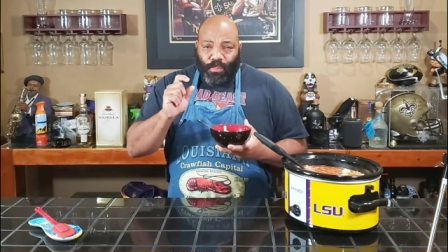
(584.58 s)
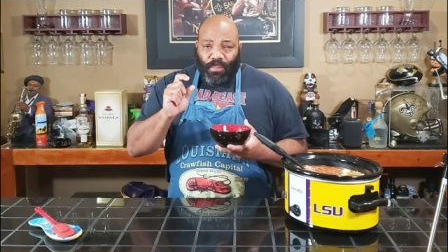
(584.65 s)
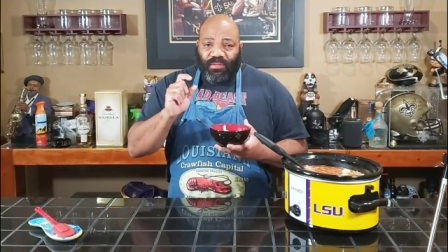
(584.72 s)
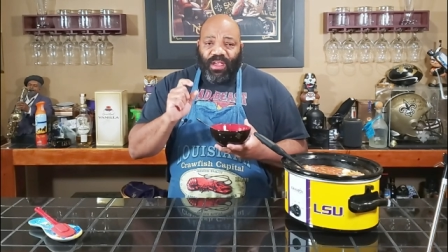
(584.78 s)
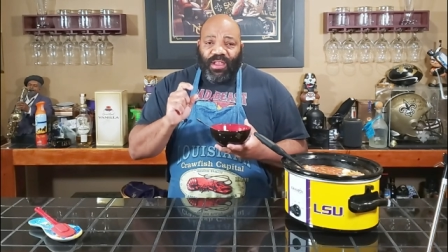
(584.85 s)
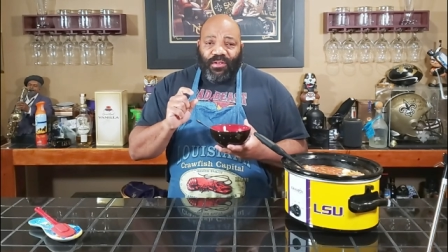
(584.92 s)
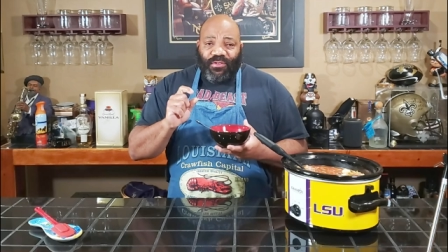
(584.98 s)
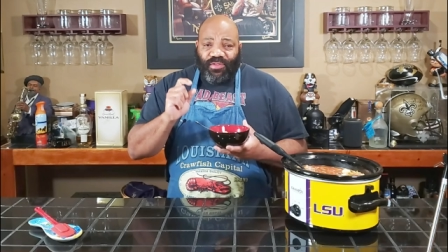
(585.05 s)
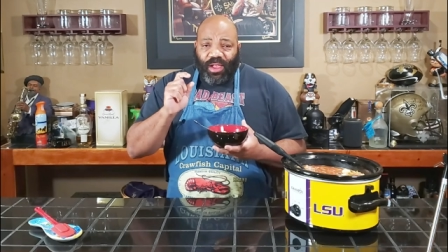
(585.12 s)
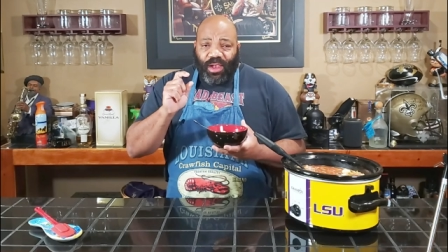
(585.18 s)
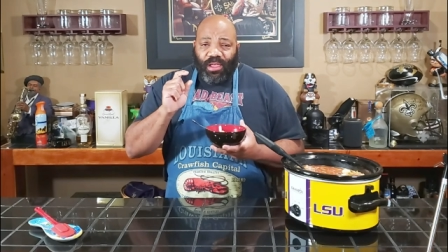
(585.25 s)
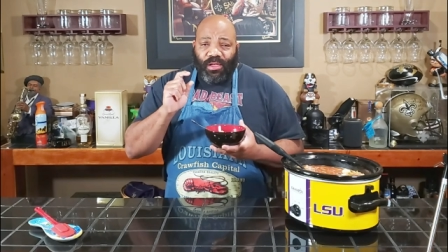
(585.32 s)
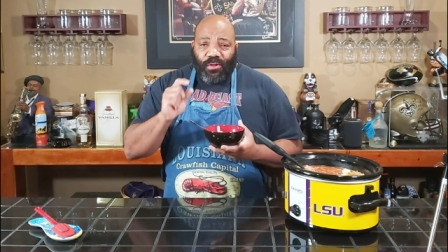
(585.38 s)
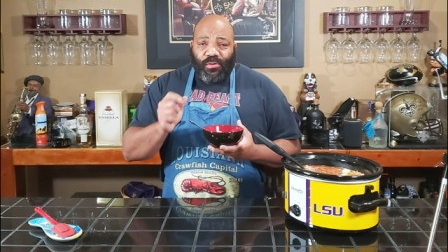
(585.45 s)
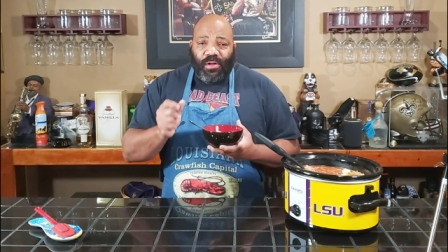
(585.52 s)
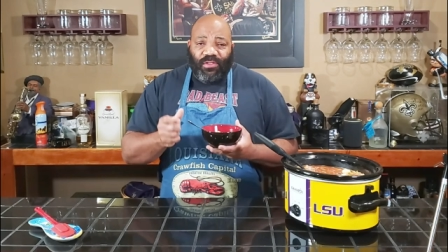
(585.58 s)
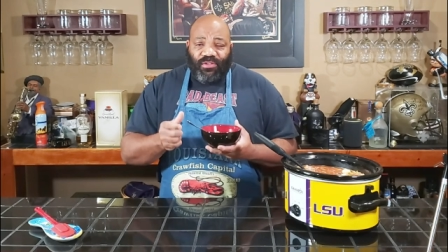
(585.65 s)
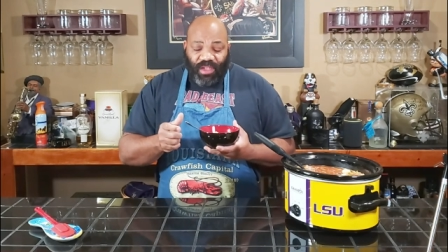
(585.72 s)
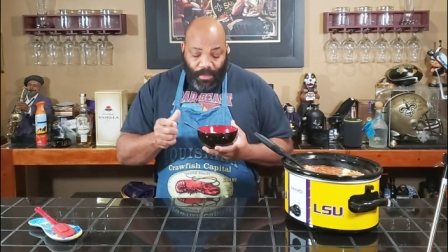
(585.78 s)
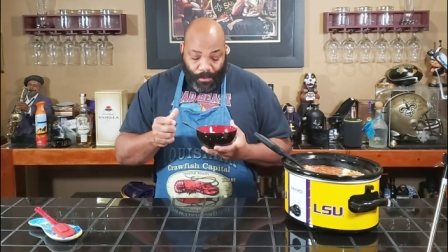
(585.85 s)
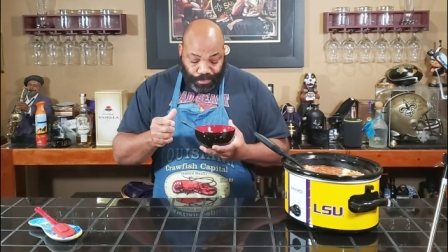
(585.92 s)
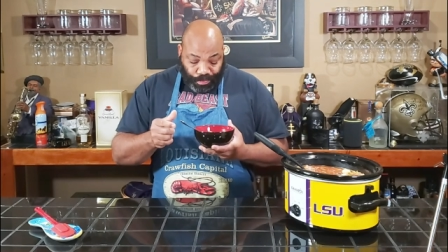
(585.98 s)
Potatoes still a little
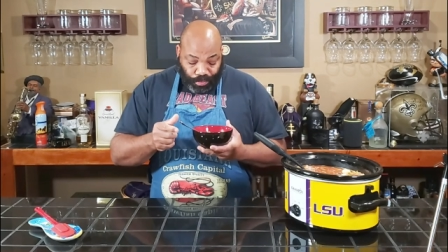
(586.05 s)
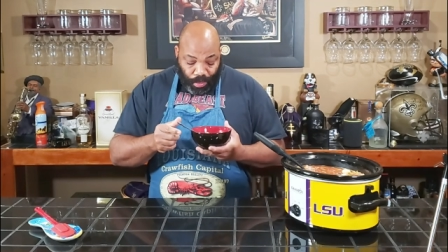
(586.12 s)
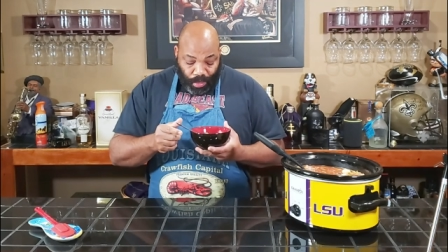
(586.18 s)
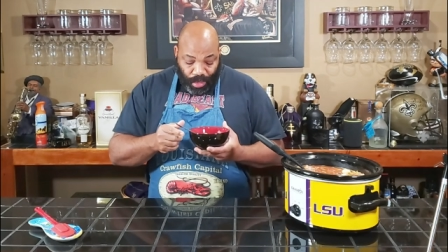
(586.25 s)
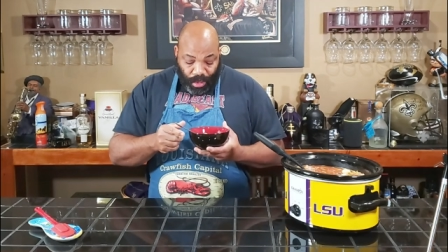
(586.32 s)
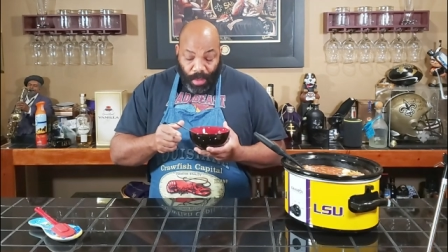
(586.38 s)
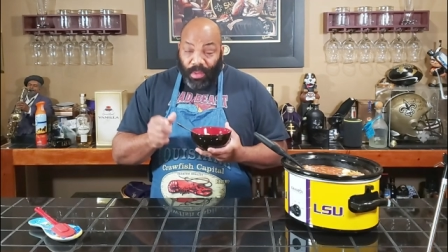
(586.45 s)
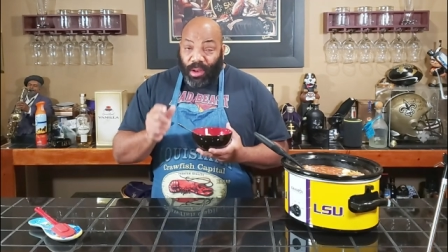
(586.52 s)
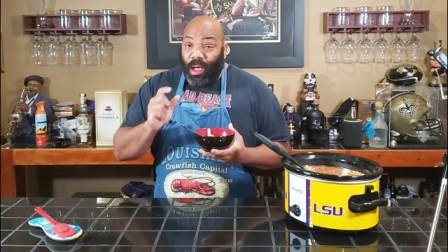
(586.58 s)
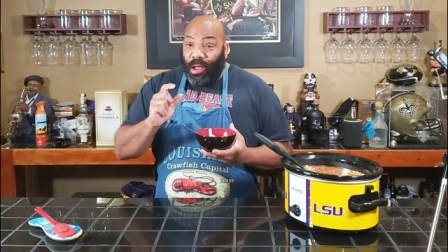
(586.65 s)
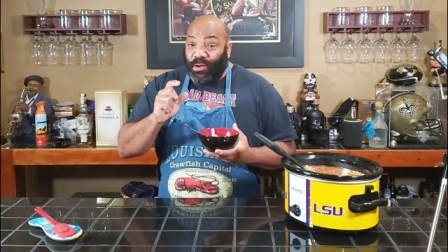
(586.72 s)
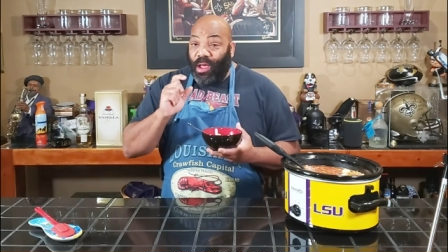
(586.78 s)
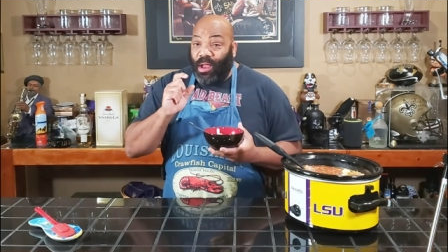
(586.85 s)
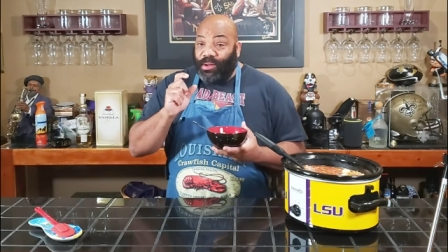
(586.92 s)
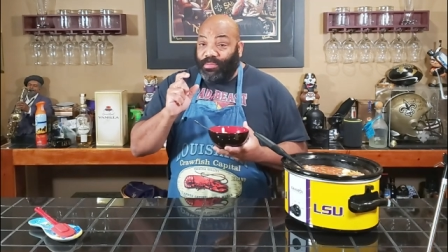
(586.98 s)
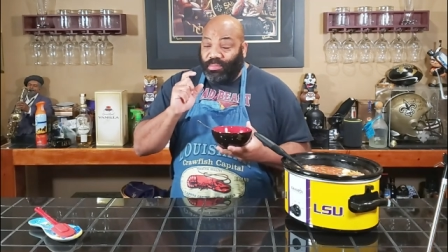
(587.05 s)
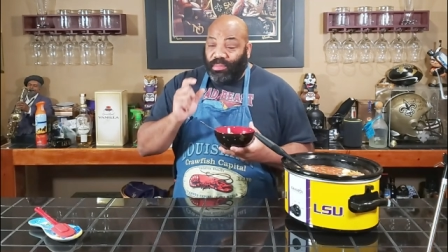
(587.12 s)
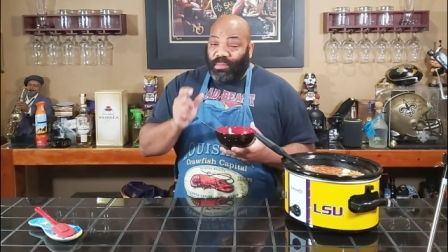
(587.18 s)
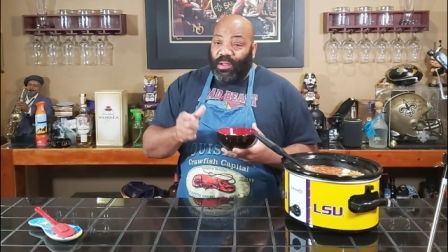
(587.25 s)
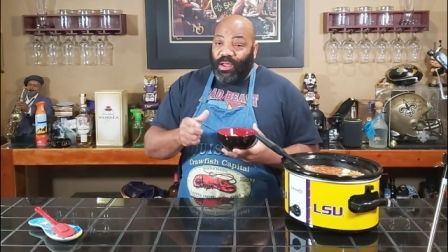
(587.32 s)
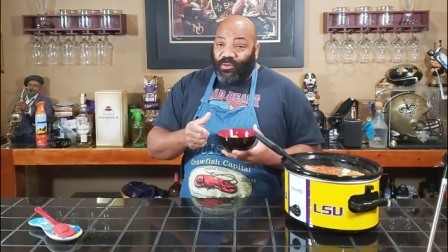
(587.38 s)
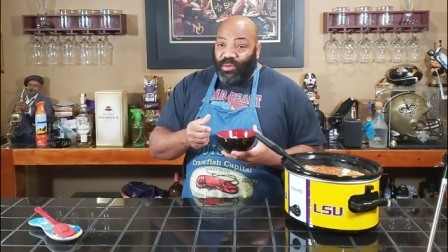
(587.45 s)
crunchy, but all in all,
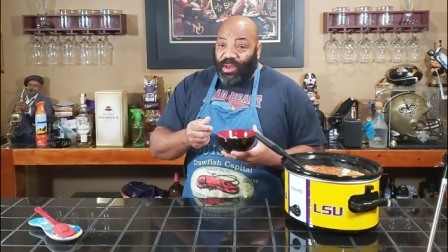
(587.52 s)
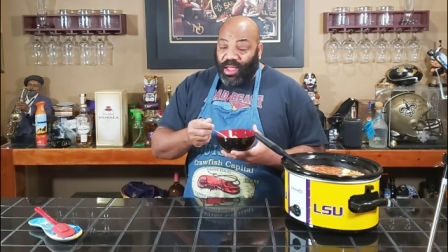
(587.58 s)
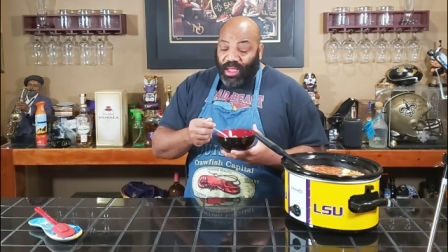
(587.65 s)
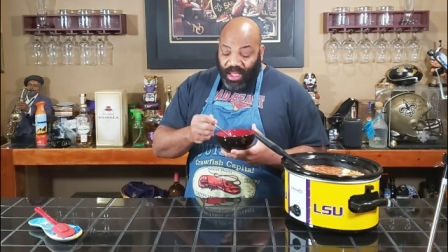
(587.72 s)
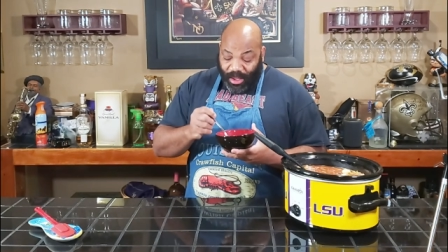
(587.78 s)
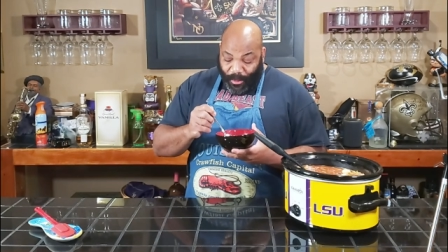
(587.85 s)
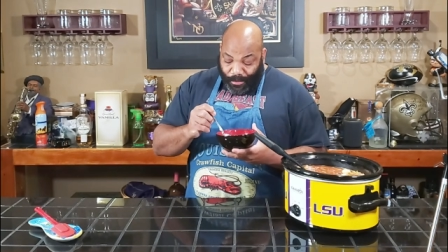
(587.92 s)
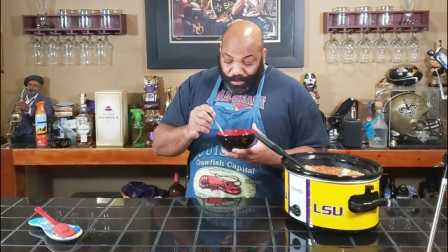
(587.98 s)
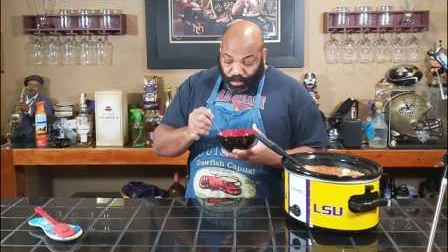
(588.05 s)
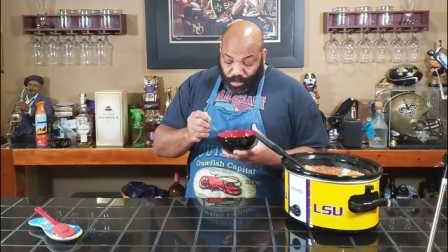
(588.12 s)
it's really good.